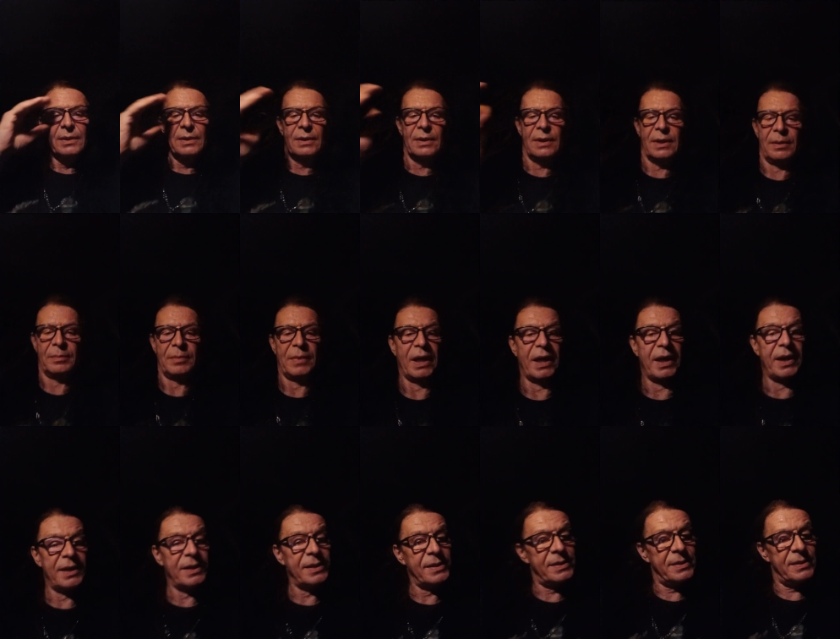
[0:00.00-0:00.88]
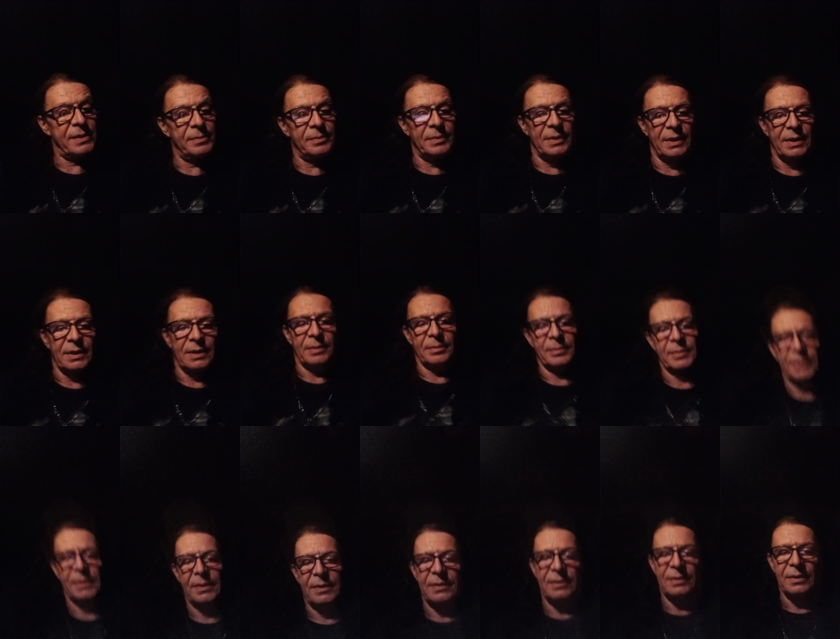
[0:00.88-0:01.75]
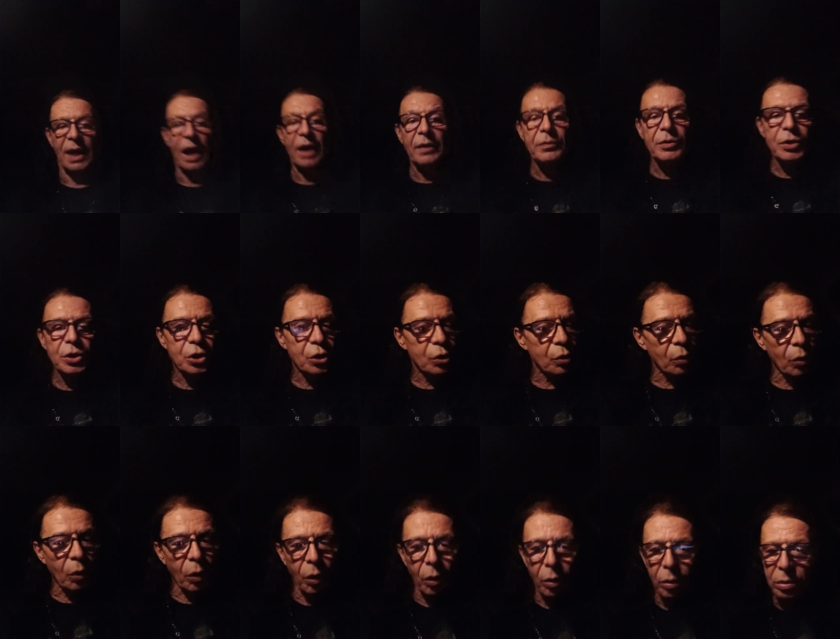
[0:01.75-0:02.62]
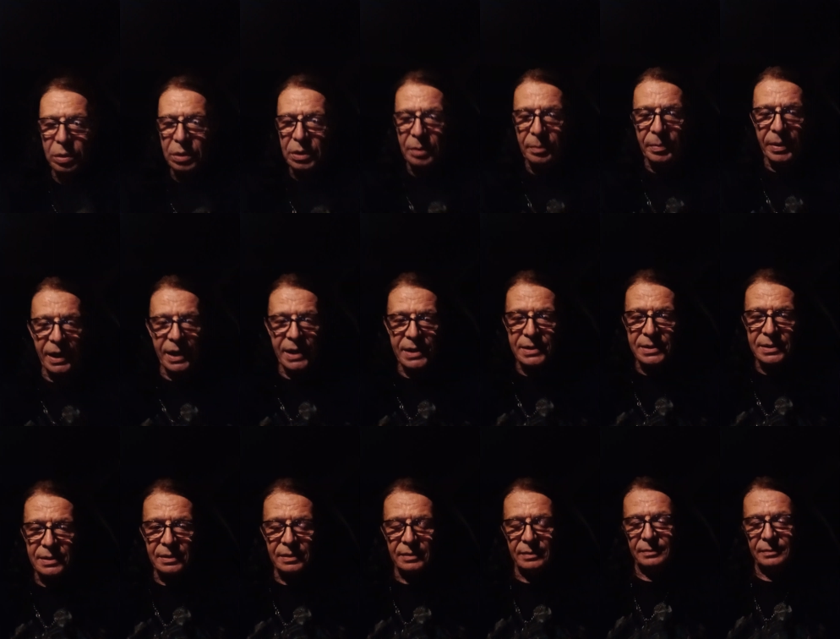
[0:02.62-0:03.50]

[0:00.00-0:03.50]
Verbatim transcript: I'm lazy a little bit. I wish you all the best.